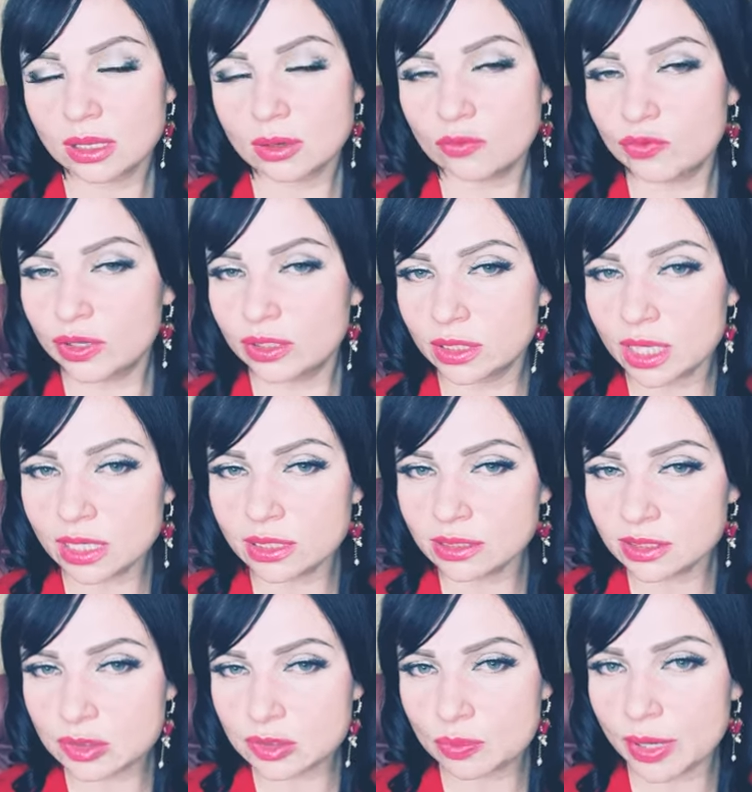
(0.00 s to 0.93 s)
we are not
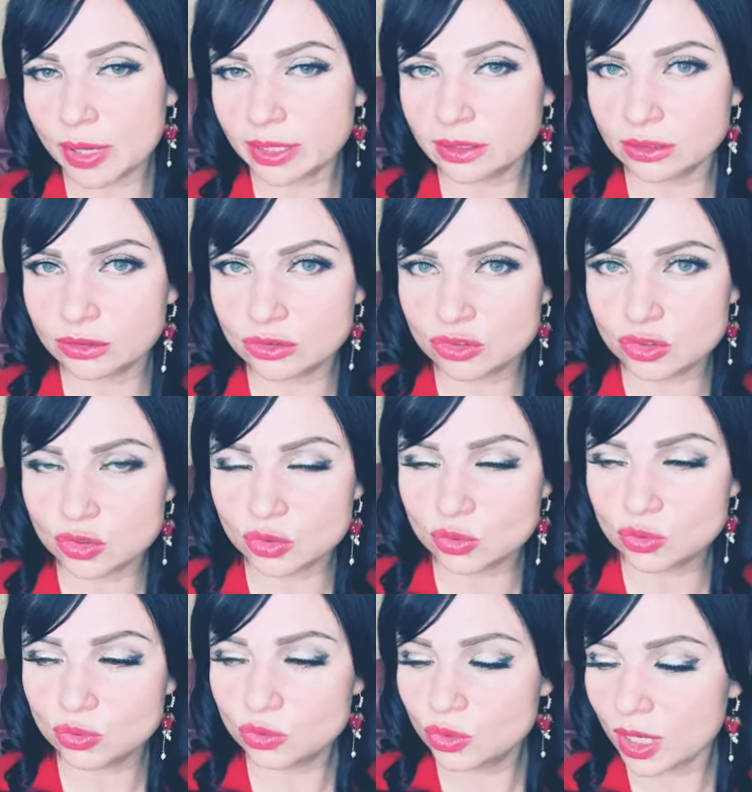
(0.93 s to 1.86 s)
expected
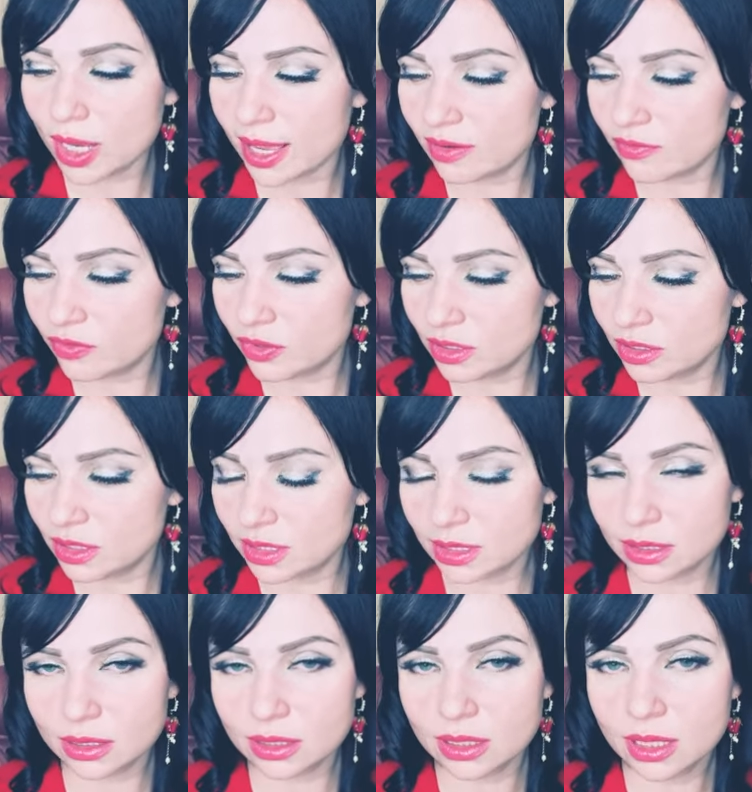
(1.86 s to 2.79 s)
to have
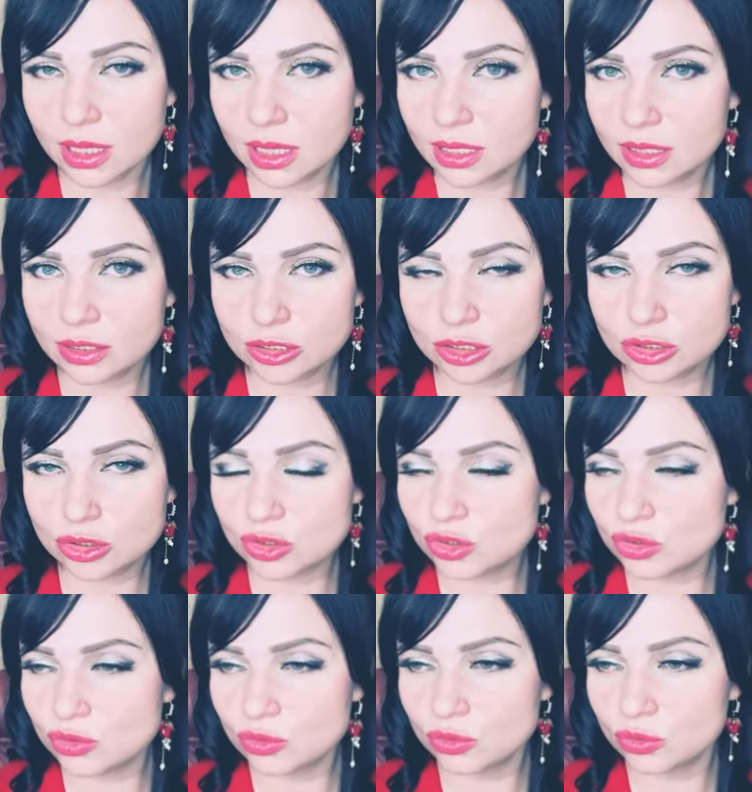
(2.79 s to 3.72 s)
the
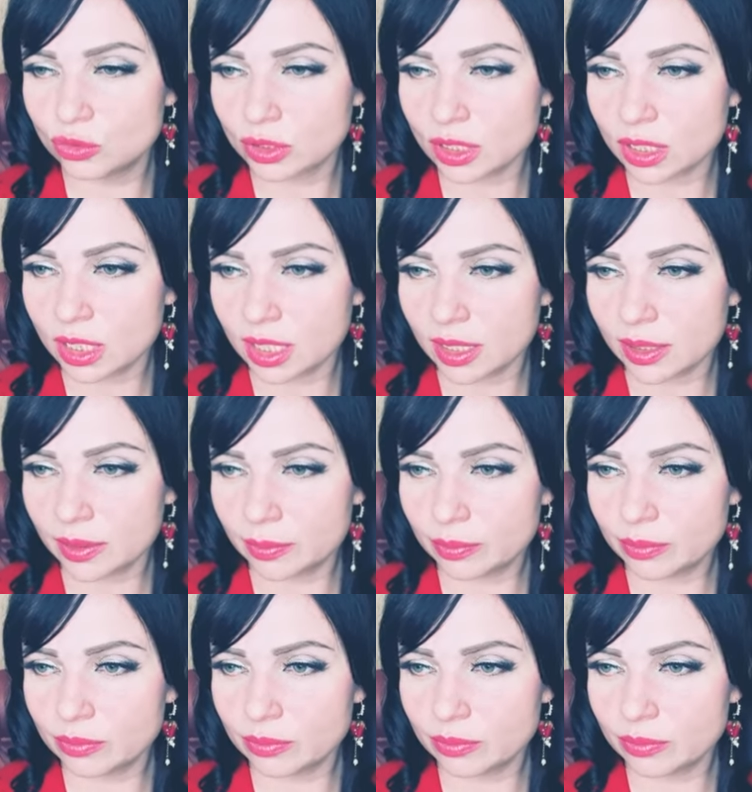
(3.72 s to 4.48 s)
to uh,